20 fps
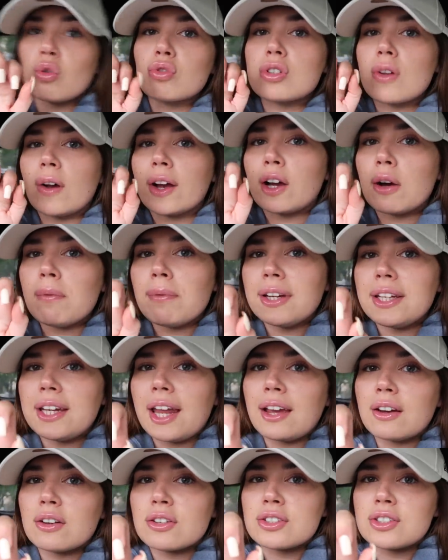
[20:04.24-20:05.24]
Also, I got my
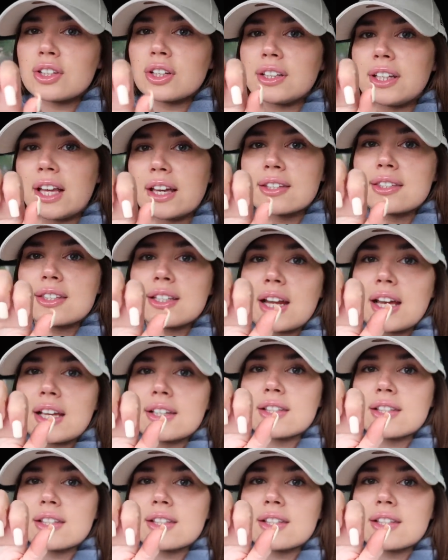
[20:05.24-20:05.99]
nails done yesterday.